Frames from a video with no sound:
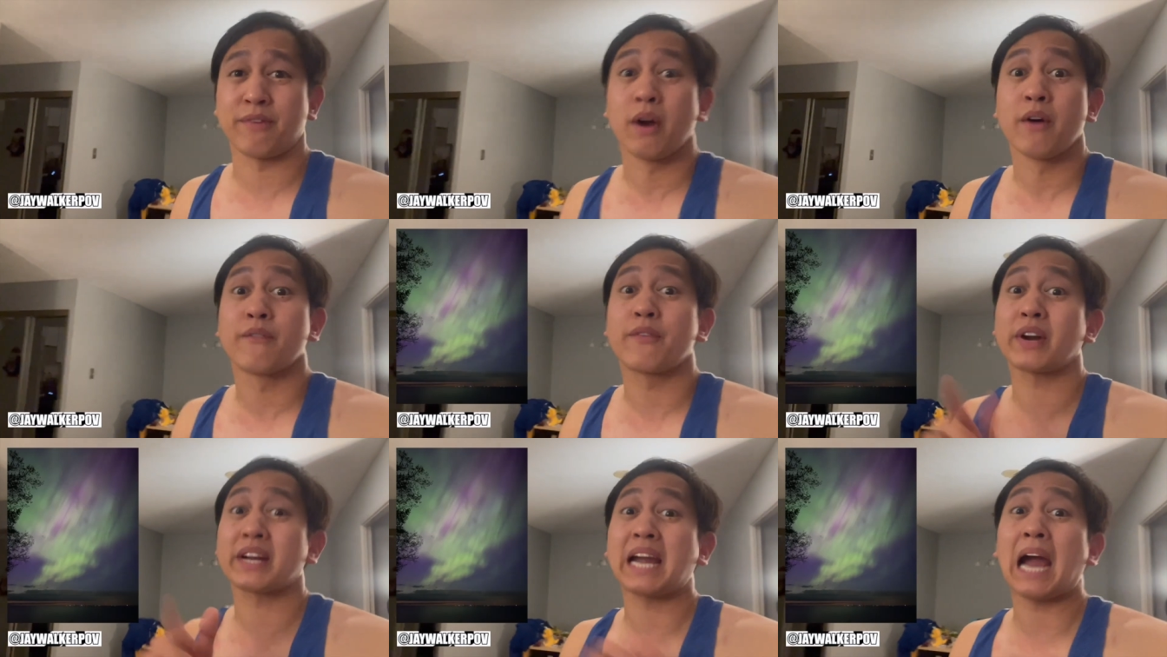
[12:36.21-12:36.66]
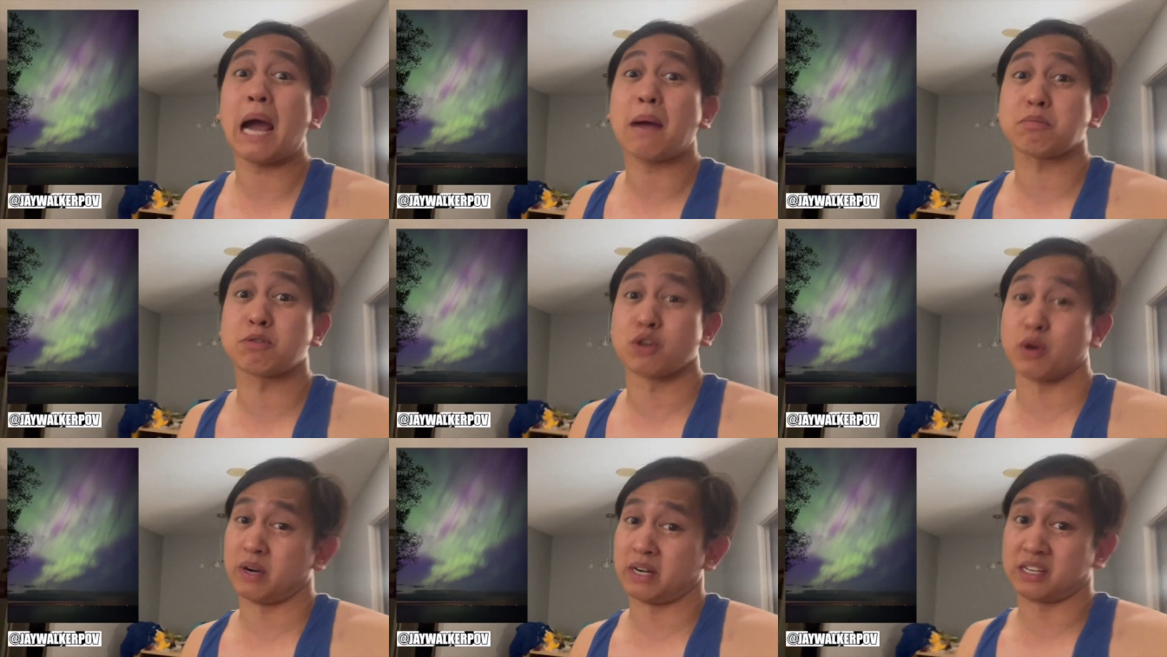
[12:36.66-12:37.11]
for
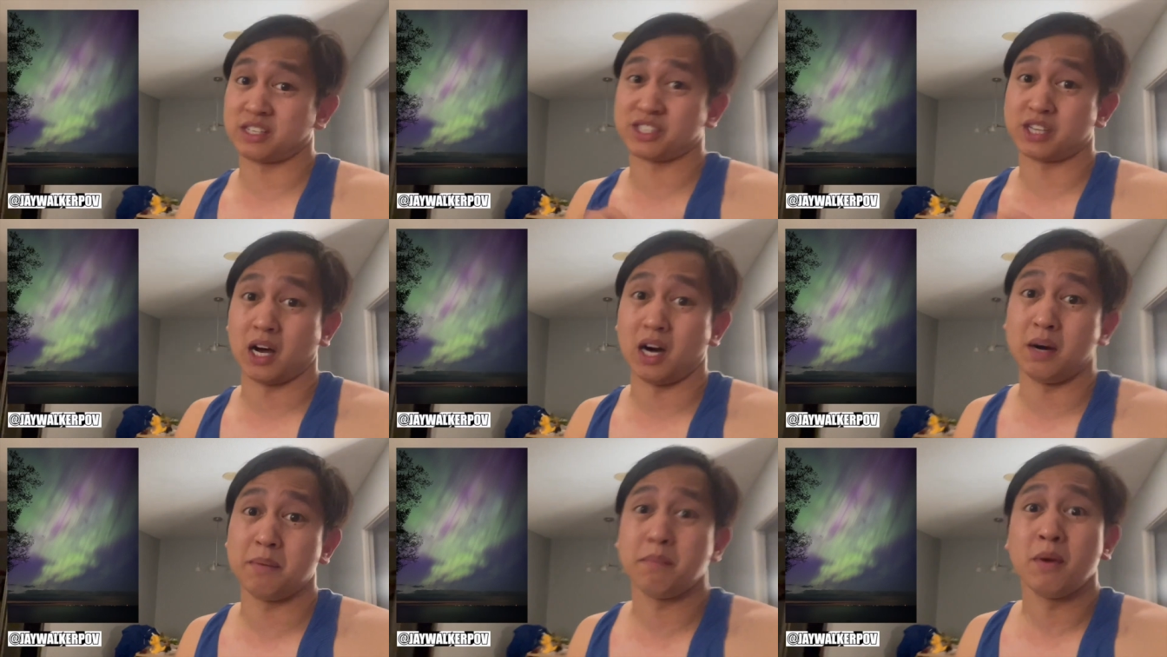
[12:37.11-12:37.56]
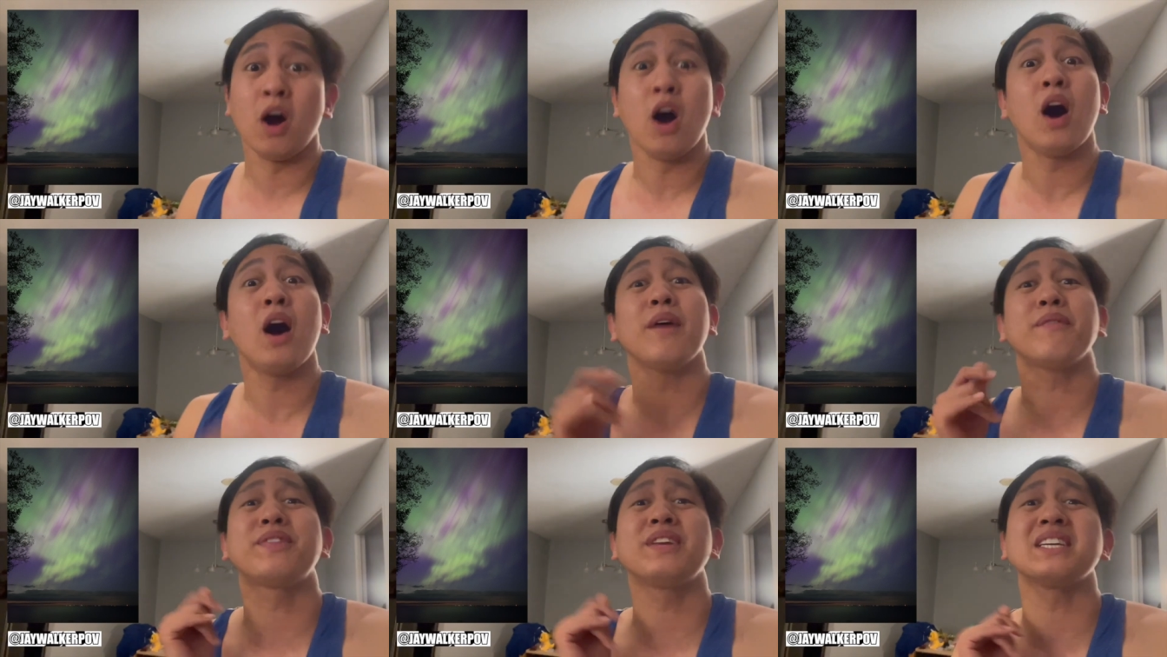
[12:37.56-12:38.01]
capturing some
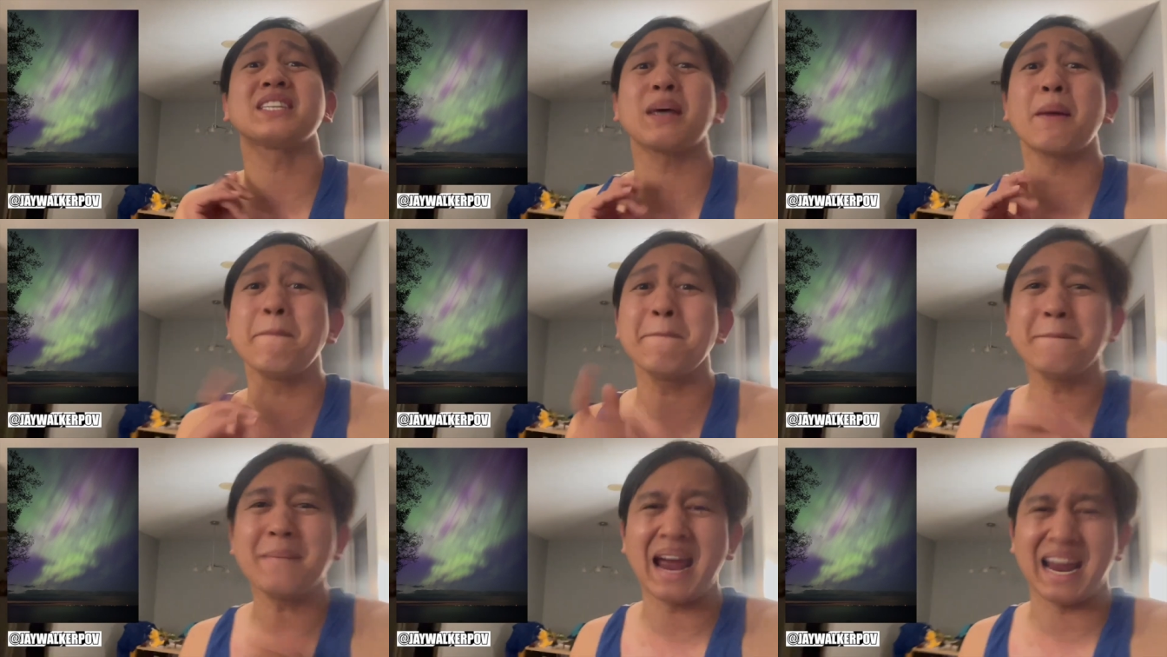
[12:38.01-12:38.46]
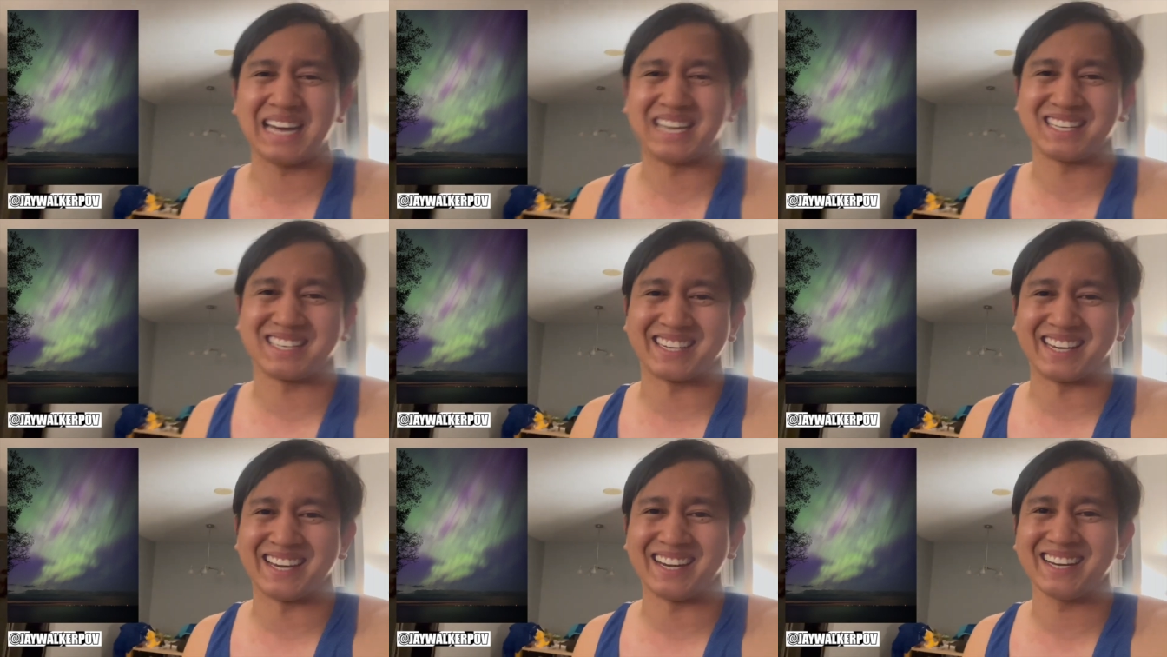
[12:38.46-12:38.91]
of these
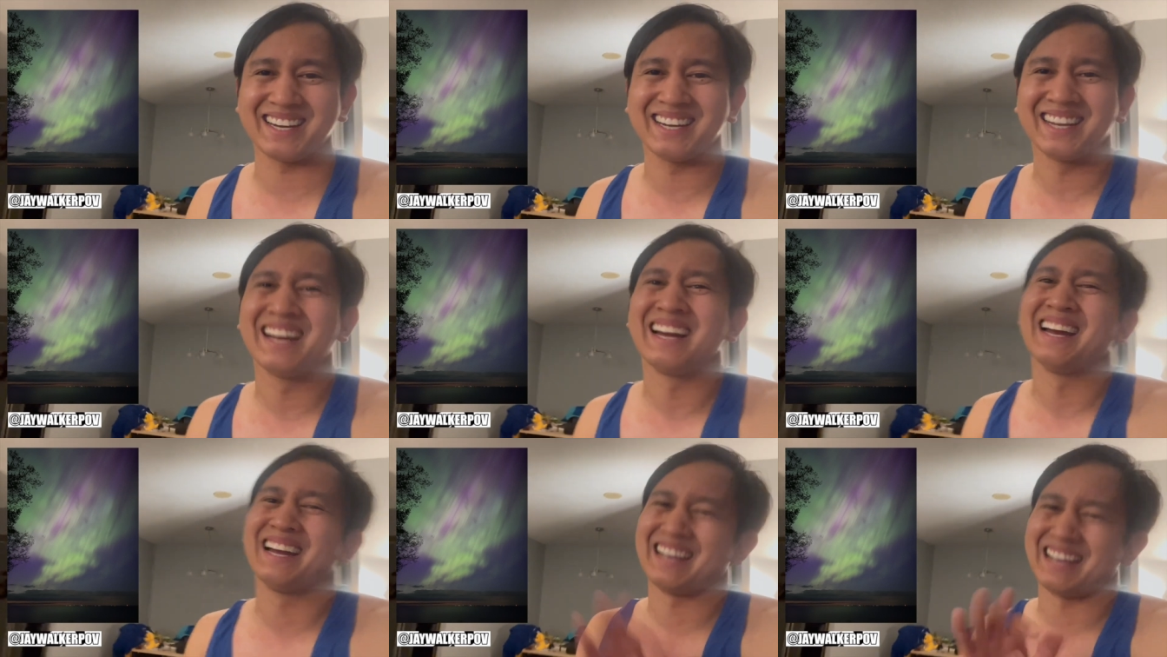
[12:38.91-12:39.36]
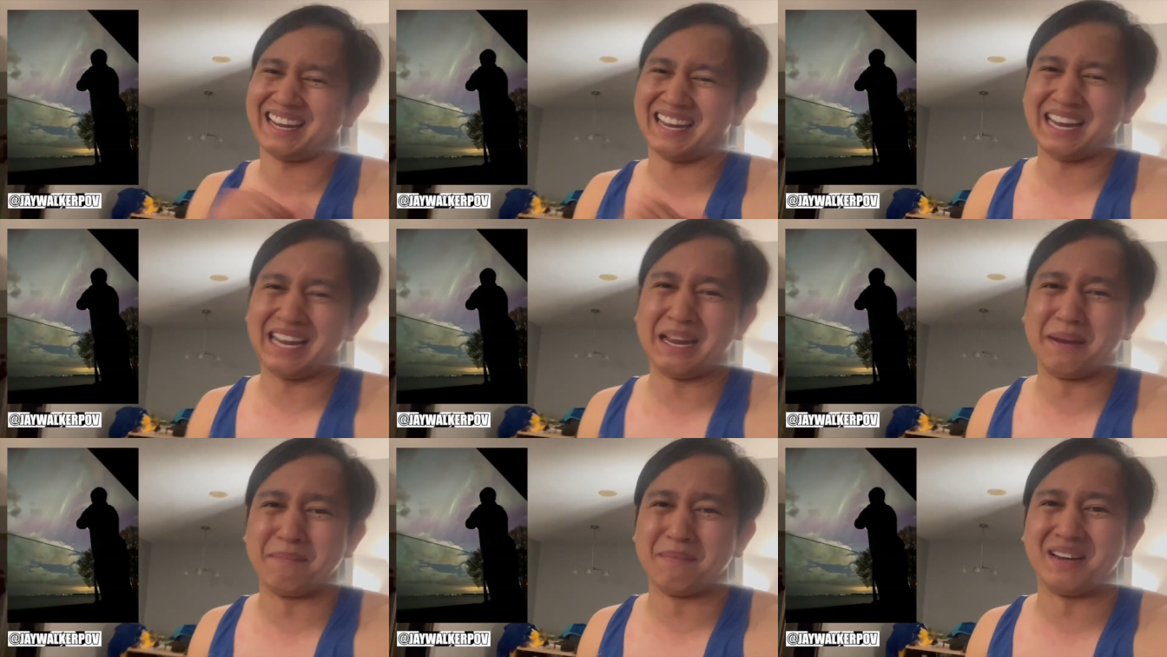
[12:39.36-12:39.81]
amazing
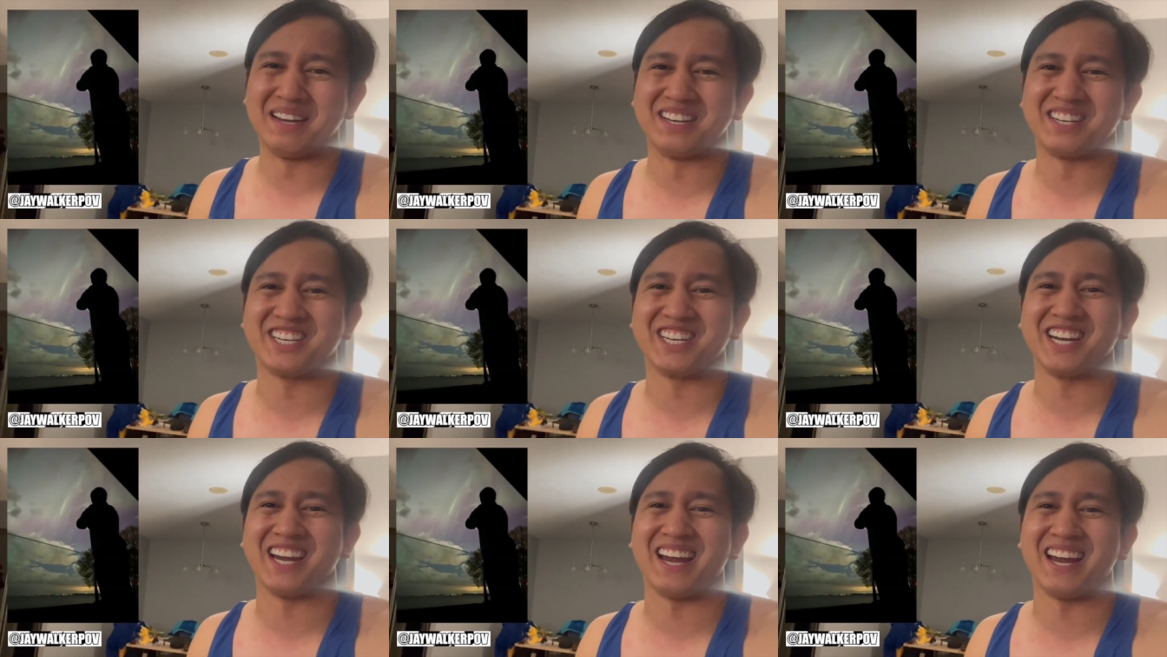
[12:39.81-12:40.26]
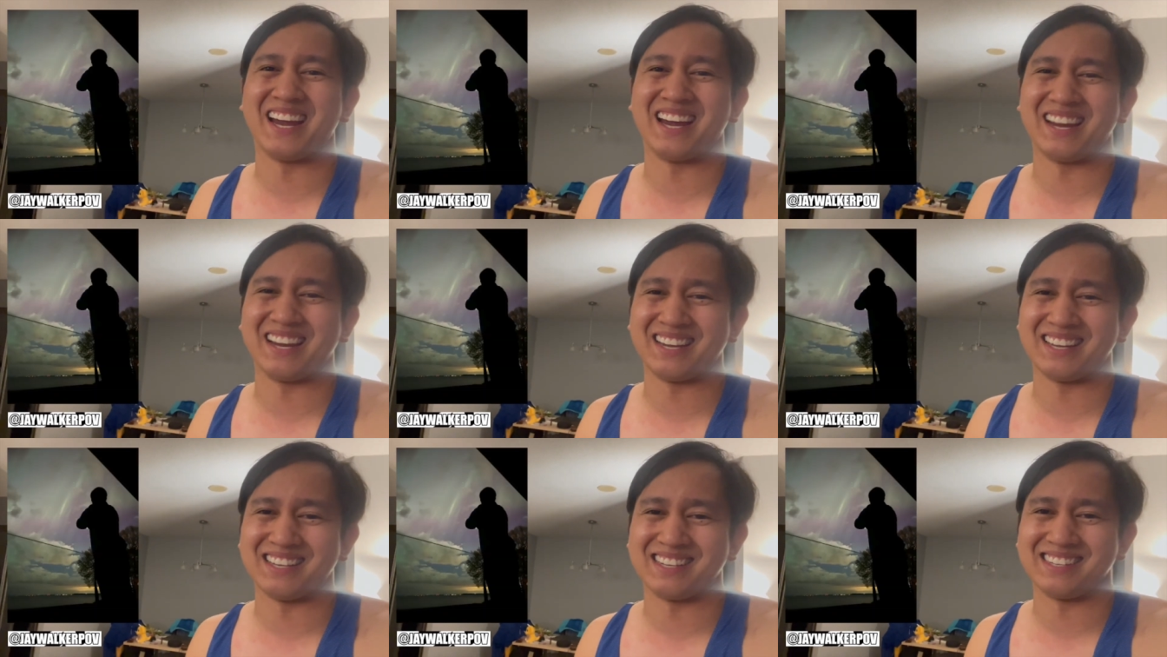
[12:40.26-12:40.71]

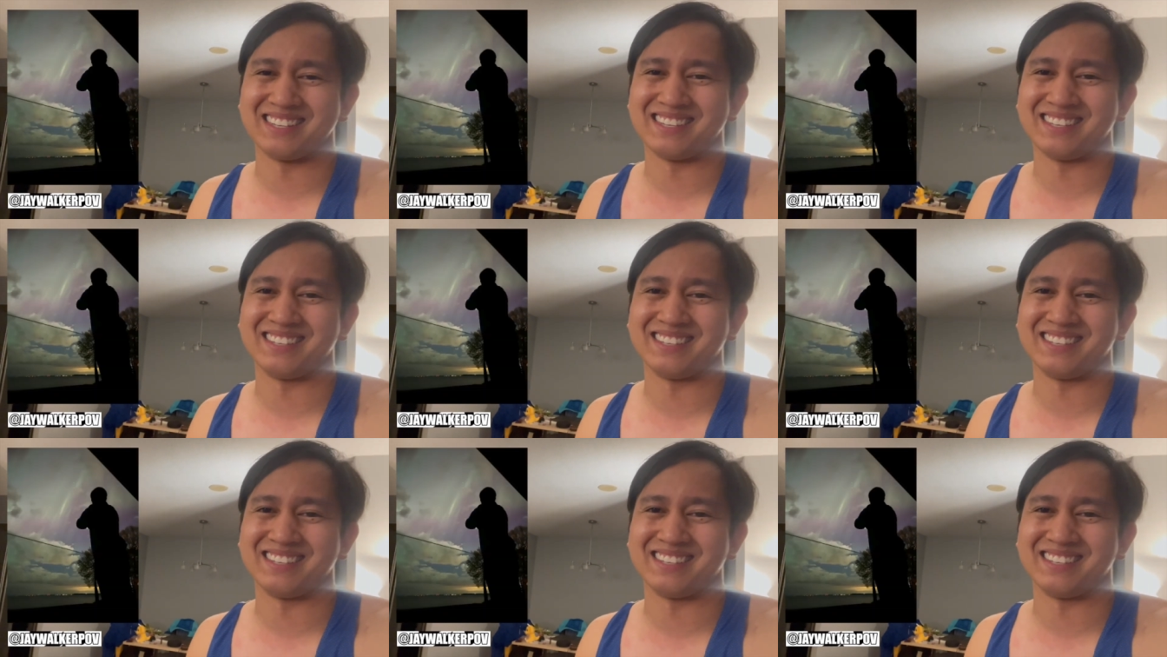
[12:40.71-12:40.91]
images.